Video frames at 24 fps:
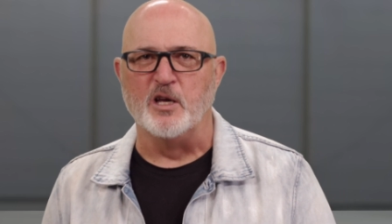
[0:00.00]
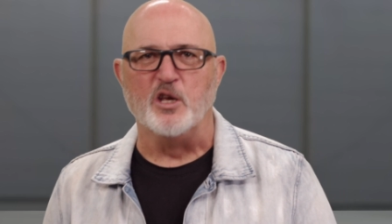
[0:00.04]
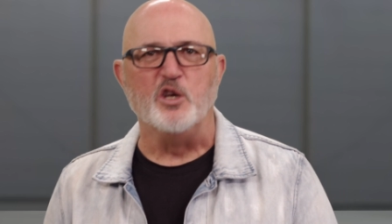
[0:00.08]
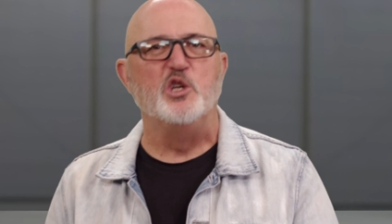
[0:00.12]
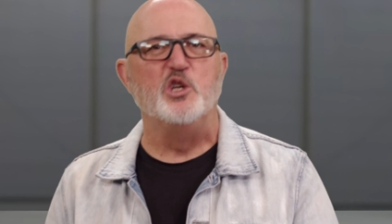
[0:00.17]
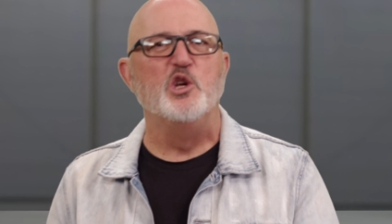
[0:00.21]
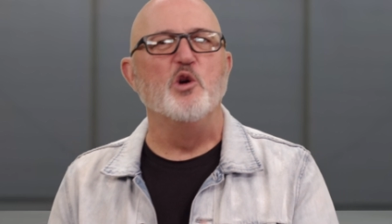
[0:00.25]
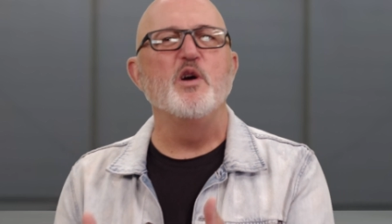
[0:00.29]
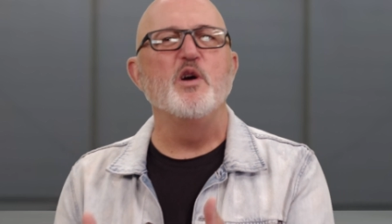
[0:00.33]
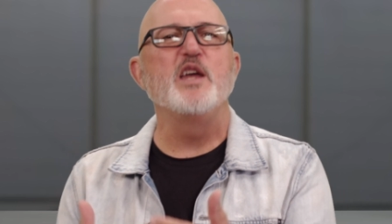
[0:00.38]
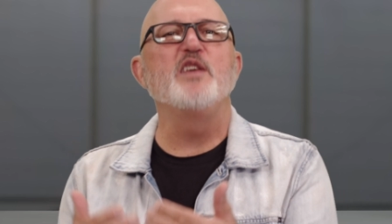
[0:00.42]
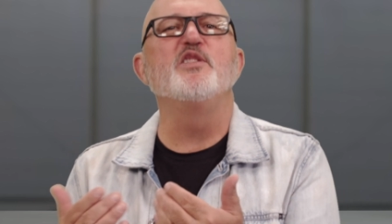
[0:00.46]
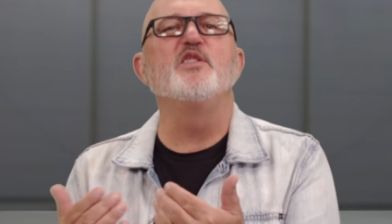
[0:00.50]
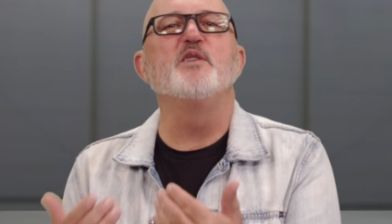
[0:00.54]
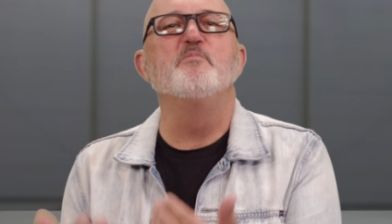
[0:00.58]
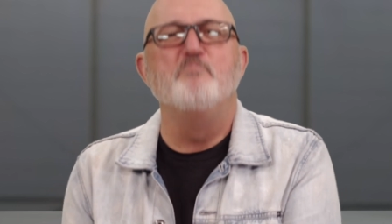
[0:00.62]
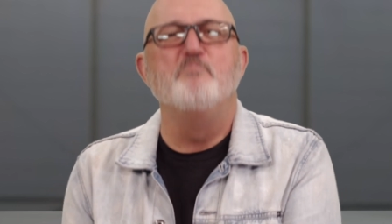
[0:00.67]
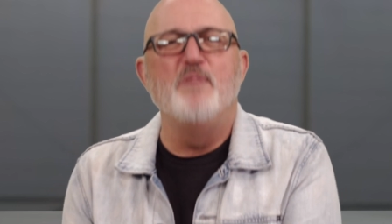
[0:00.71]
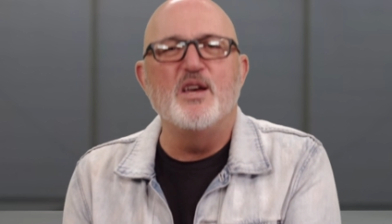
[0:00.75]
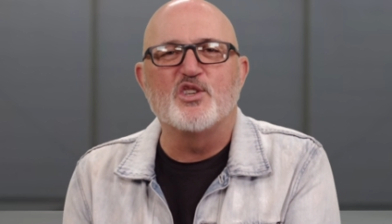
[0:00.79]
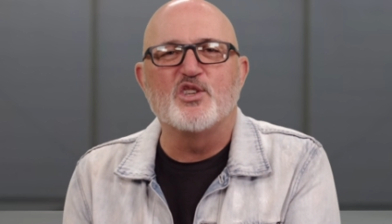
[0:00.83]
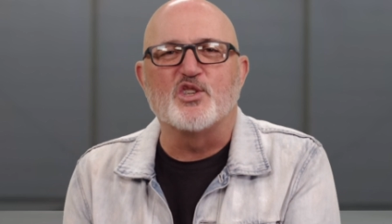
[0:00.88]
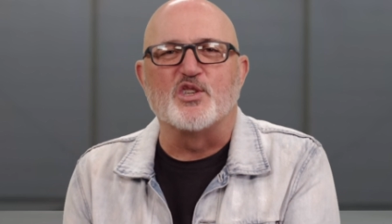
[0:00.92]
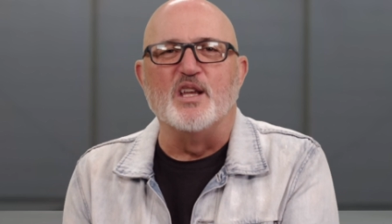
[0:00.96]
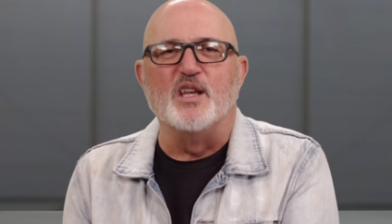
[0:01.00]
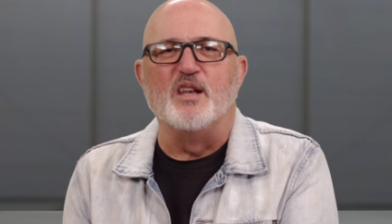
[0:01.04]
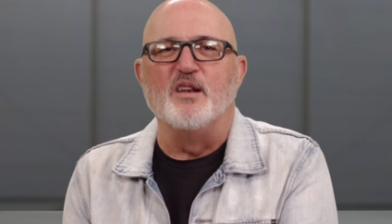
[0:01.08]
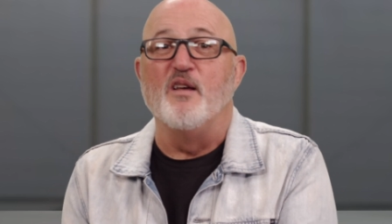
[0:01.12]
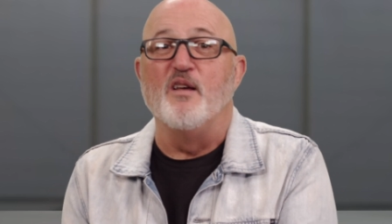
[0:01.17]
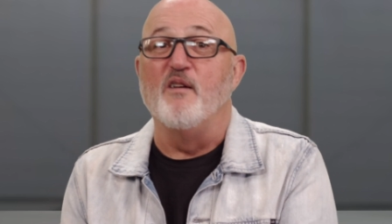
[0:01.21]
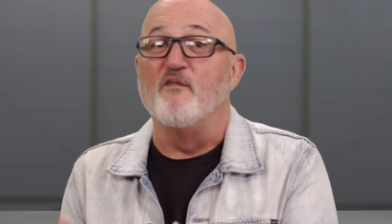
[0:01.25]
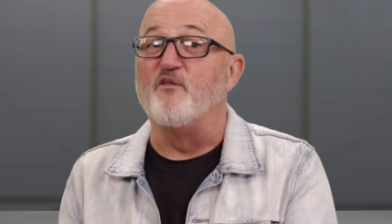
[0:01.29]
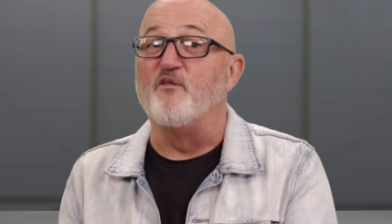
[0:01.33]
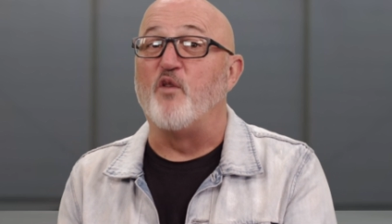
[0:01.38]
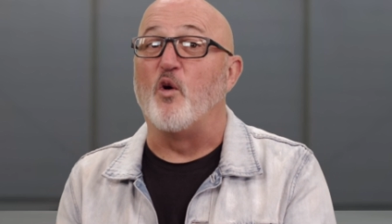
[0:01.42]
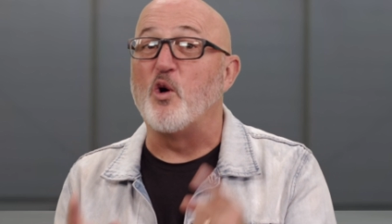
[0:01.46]
doing the mission
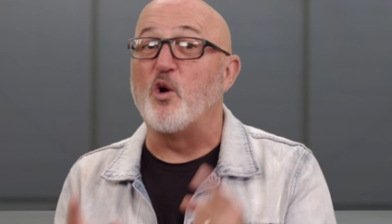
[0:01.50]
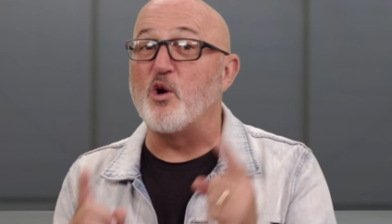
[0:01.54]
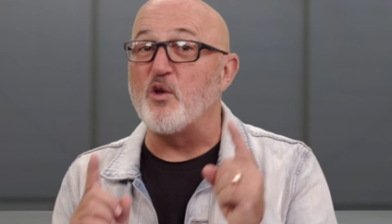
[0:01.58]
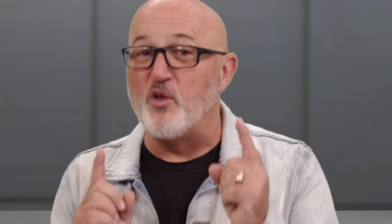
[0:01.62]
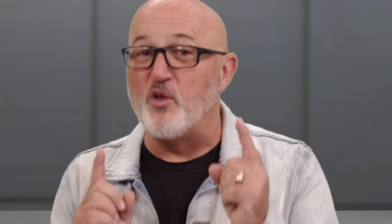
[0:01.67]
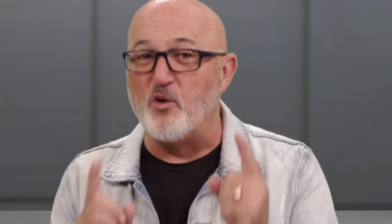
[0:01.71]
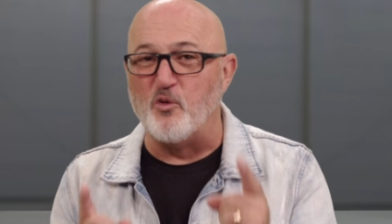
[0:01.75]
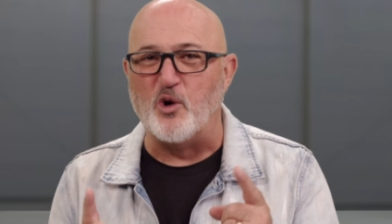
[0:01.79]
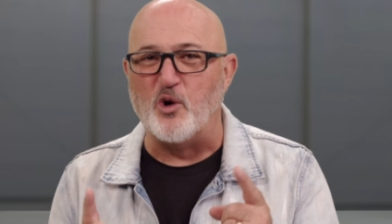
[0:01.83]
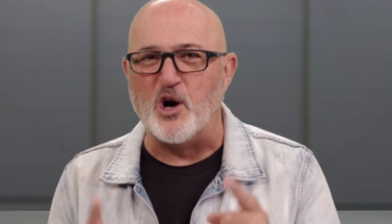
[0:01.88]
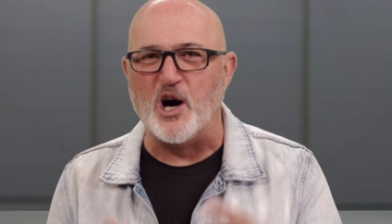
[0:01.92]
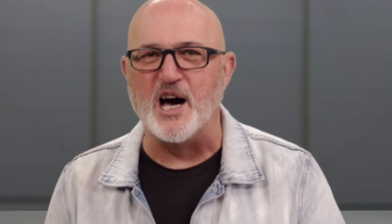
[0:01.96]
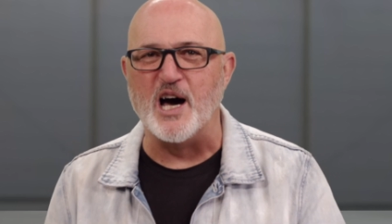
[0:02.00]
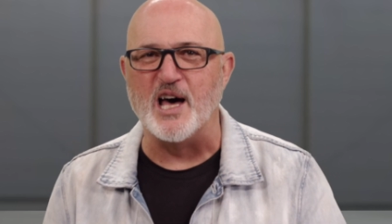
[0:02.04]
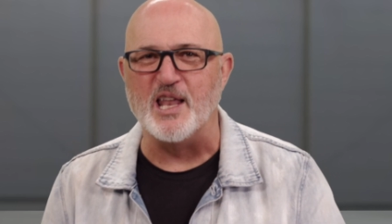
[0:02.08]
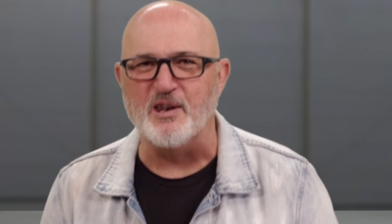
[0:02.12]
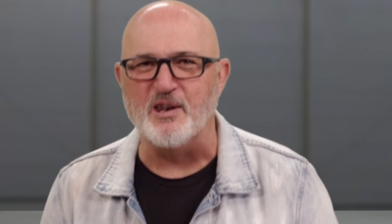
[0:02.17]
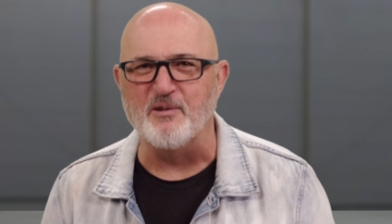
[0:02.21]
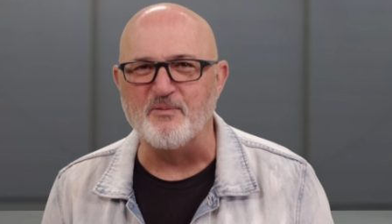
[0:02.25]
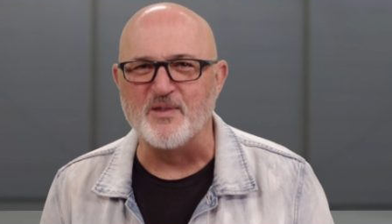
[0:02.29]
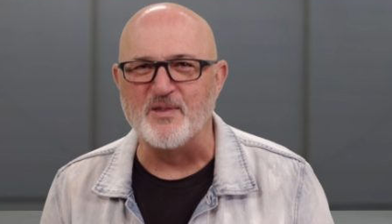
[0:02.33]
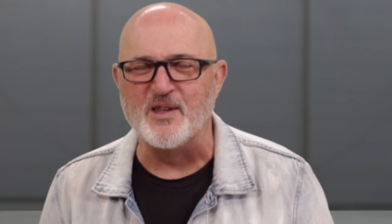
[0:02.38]
for the one.